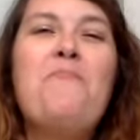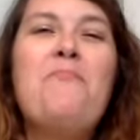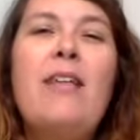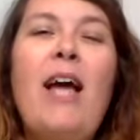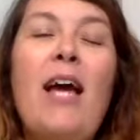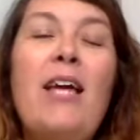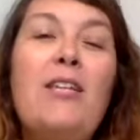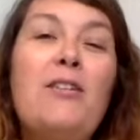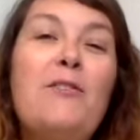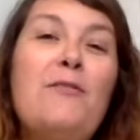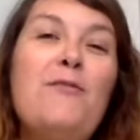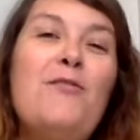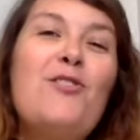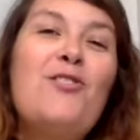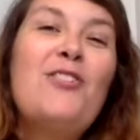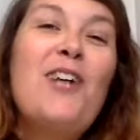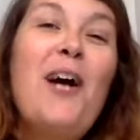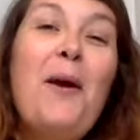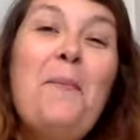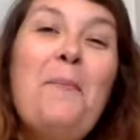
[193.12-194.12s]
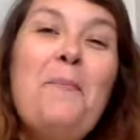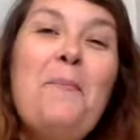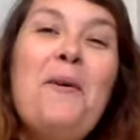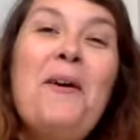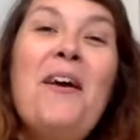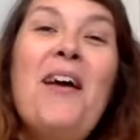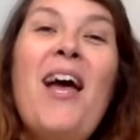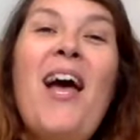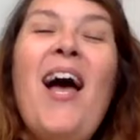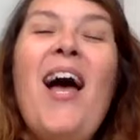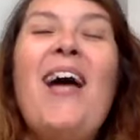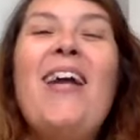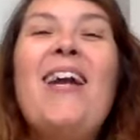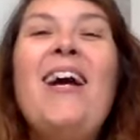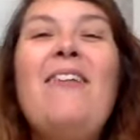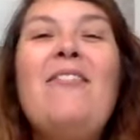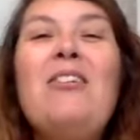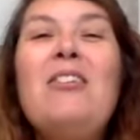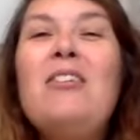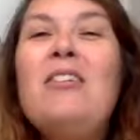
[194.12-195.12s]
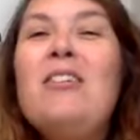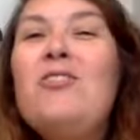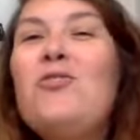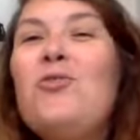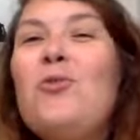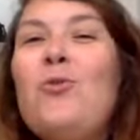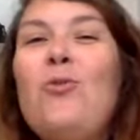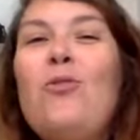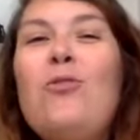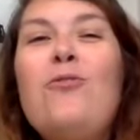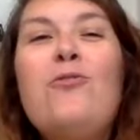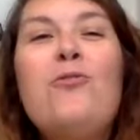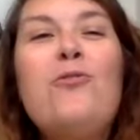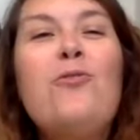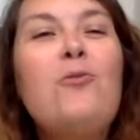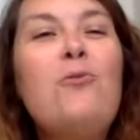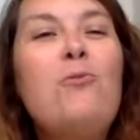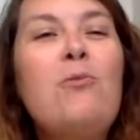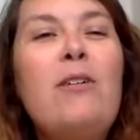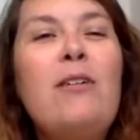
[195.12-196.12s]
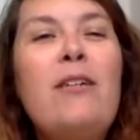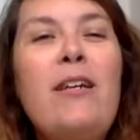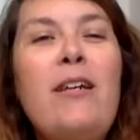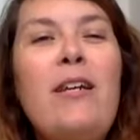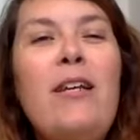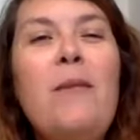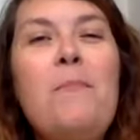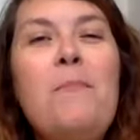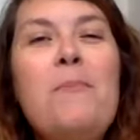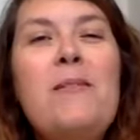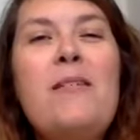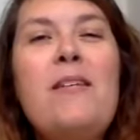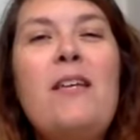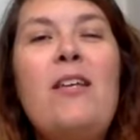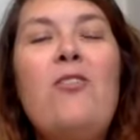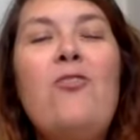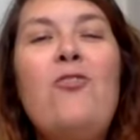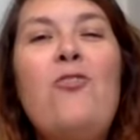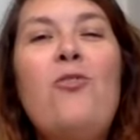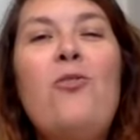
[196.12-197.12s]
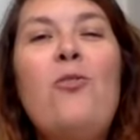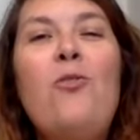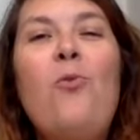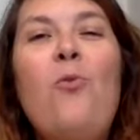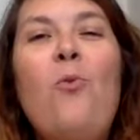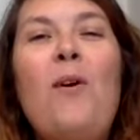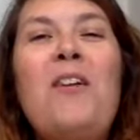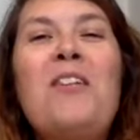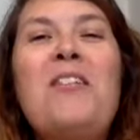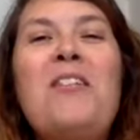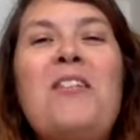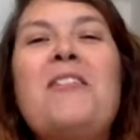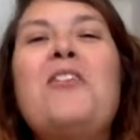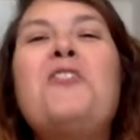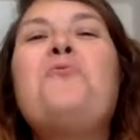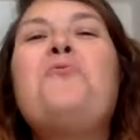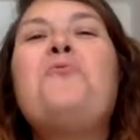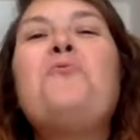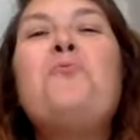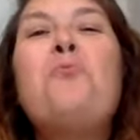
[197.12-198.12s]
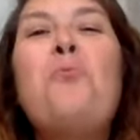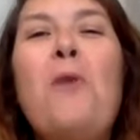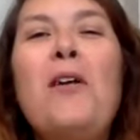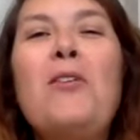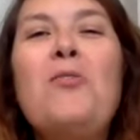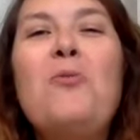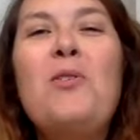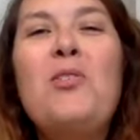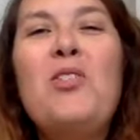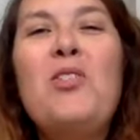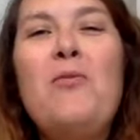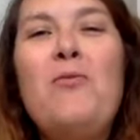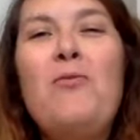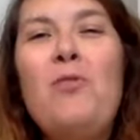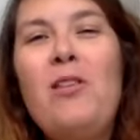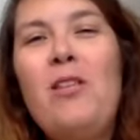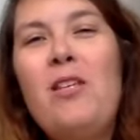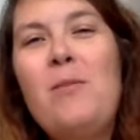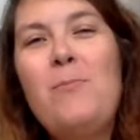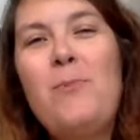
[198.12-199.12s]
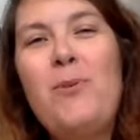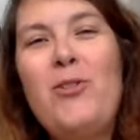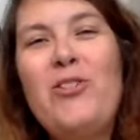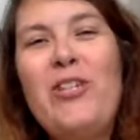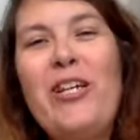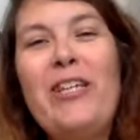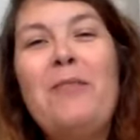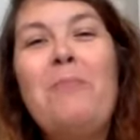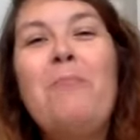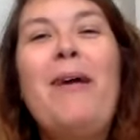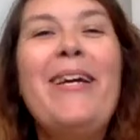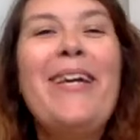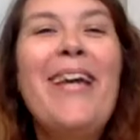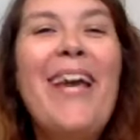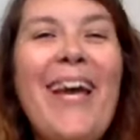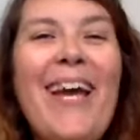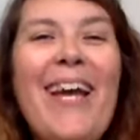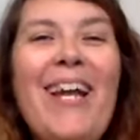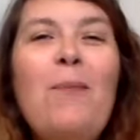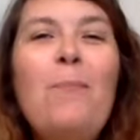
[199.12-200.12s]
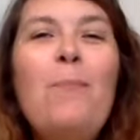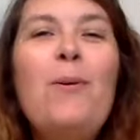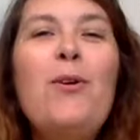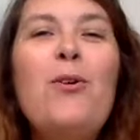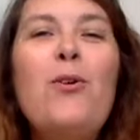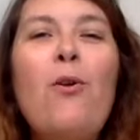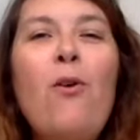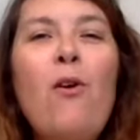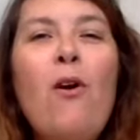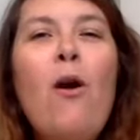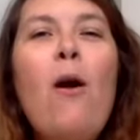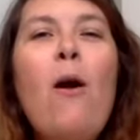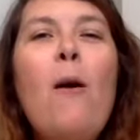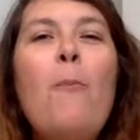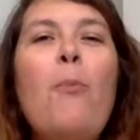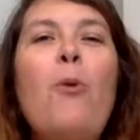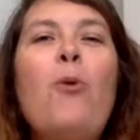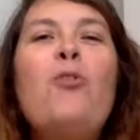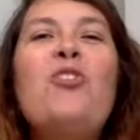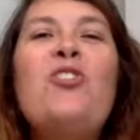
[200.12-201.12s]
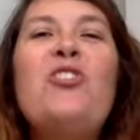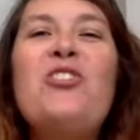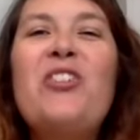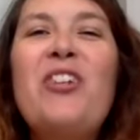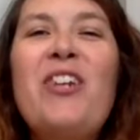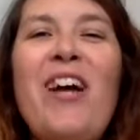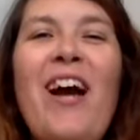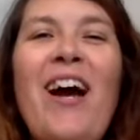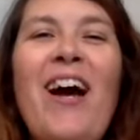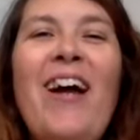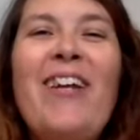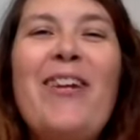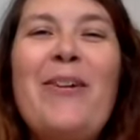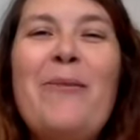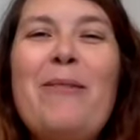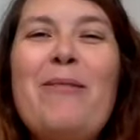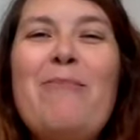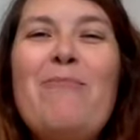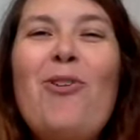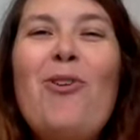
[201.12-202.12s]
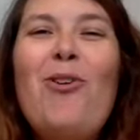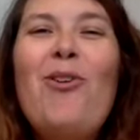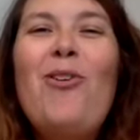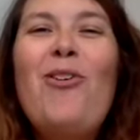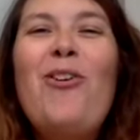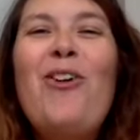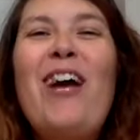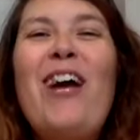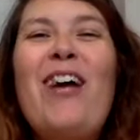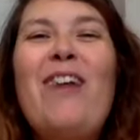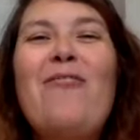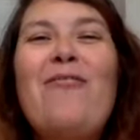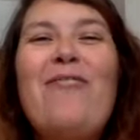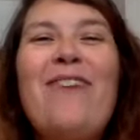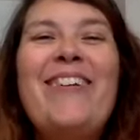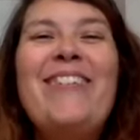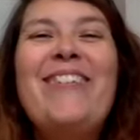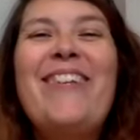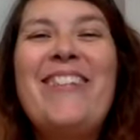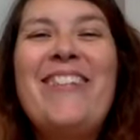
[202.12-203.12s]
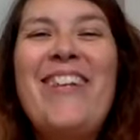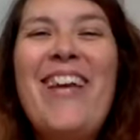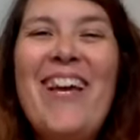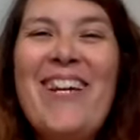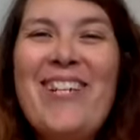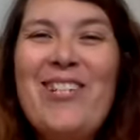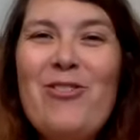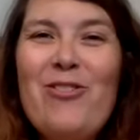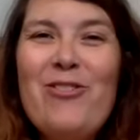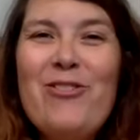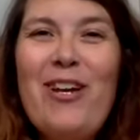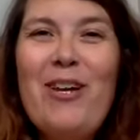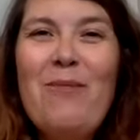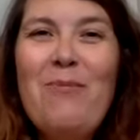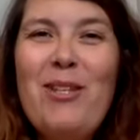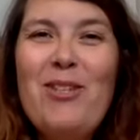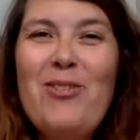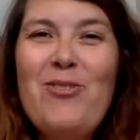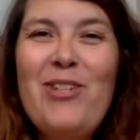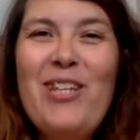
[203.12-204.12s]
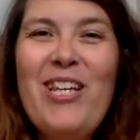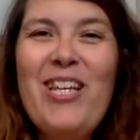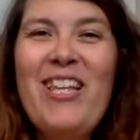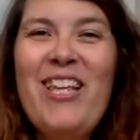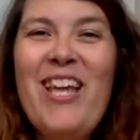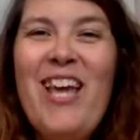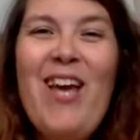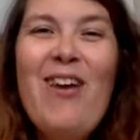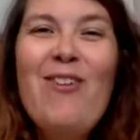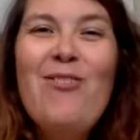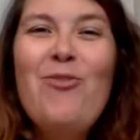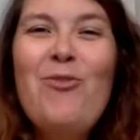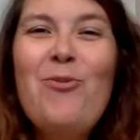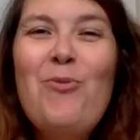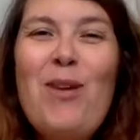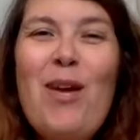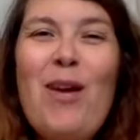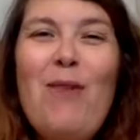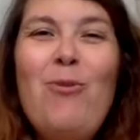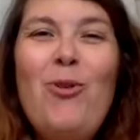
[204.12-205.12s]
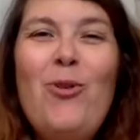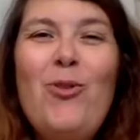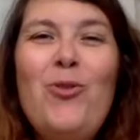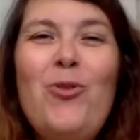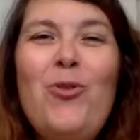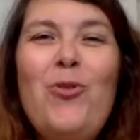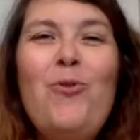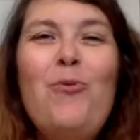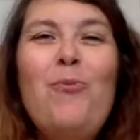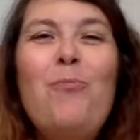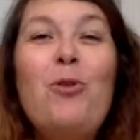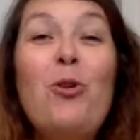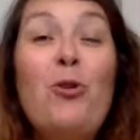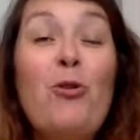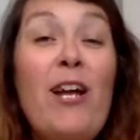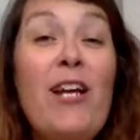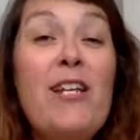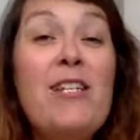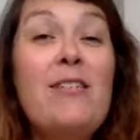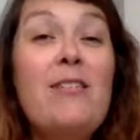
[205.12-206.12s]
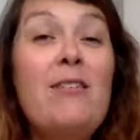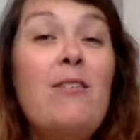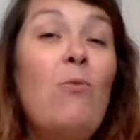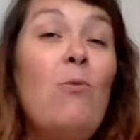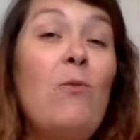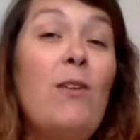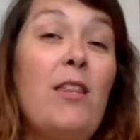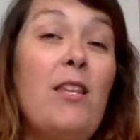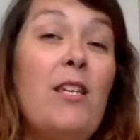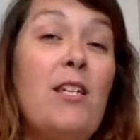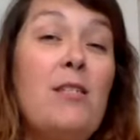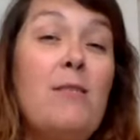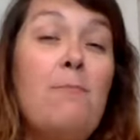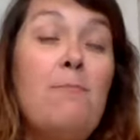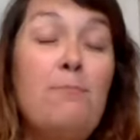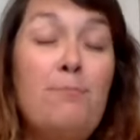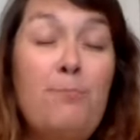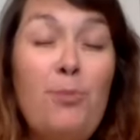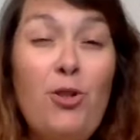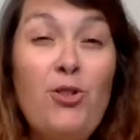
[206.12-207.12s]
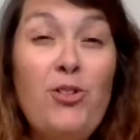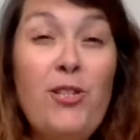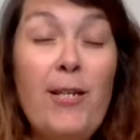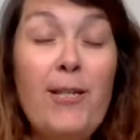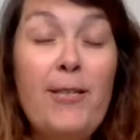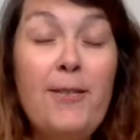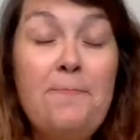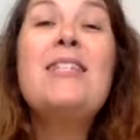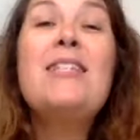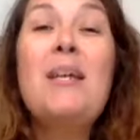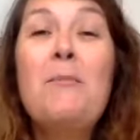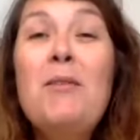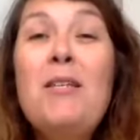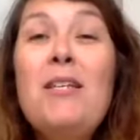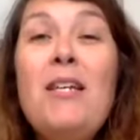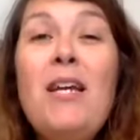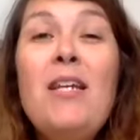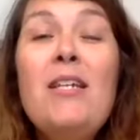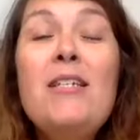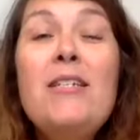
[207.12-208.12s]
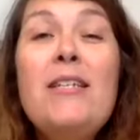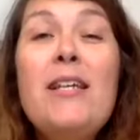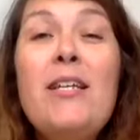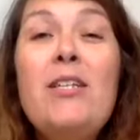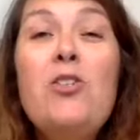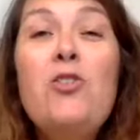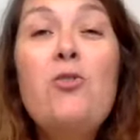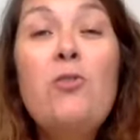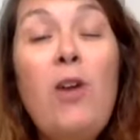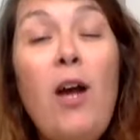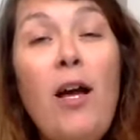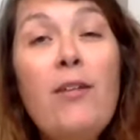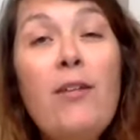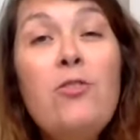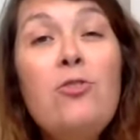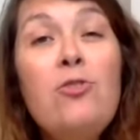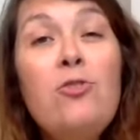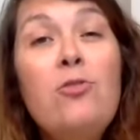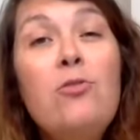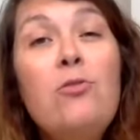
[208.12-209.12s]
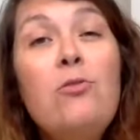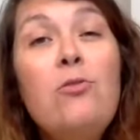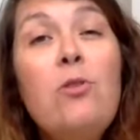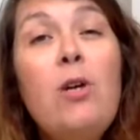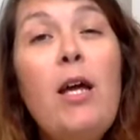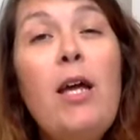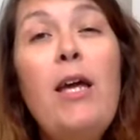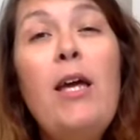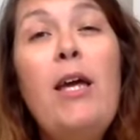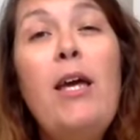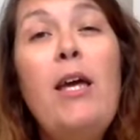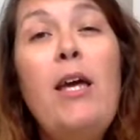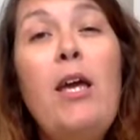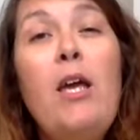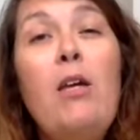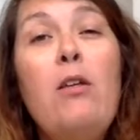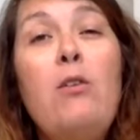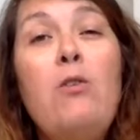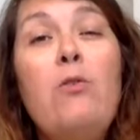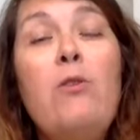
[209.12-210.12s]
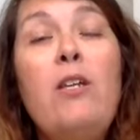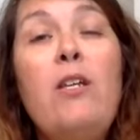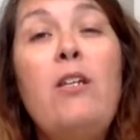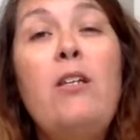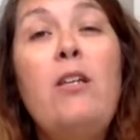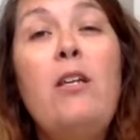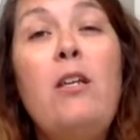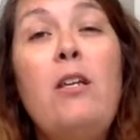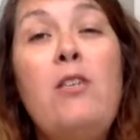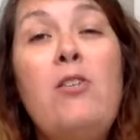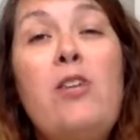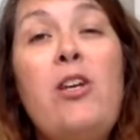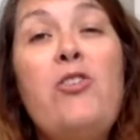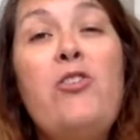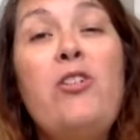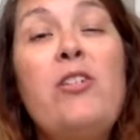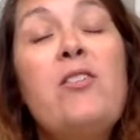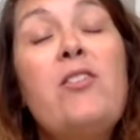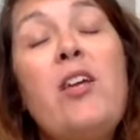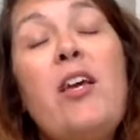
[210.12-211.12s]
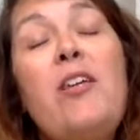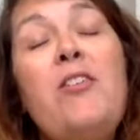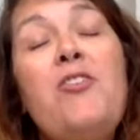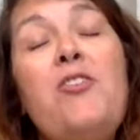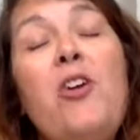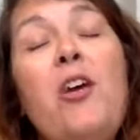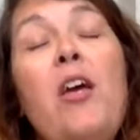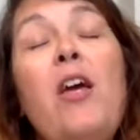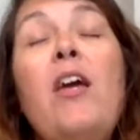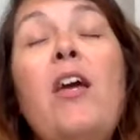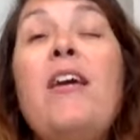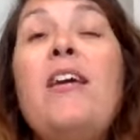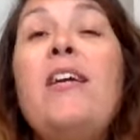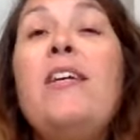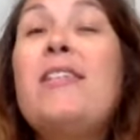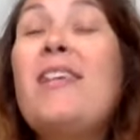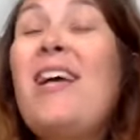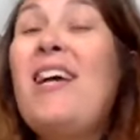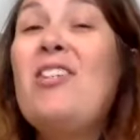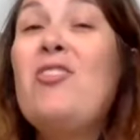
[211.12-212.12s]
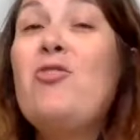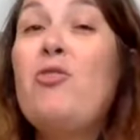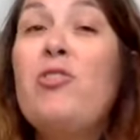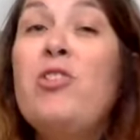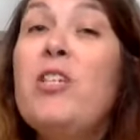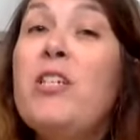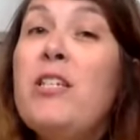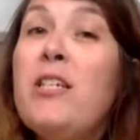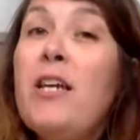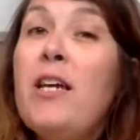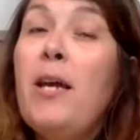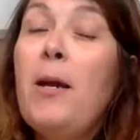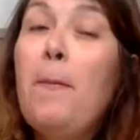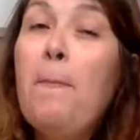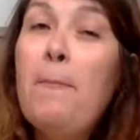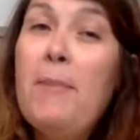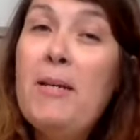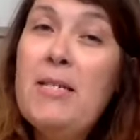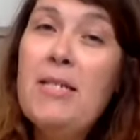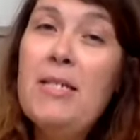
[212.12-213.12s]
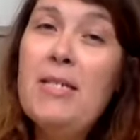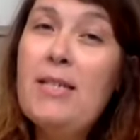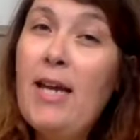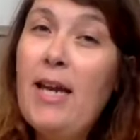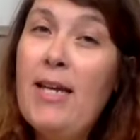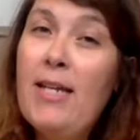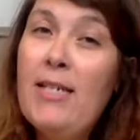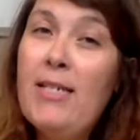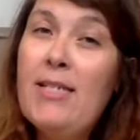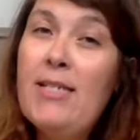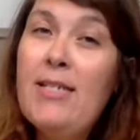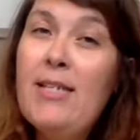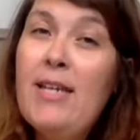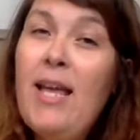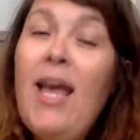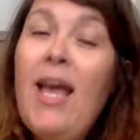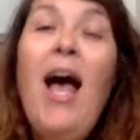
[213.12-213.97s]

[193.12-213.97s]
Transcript: tight for time. And having this tool to glimpse into what is it that you want to achieve with this project might help you push a little bit more and find that extra time that you need to be able to progress with this project. Something else that you can do during initiation stage is a strategic business case.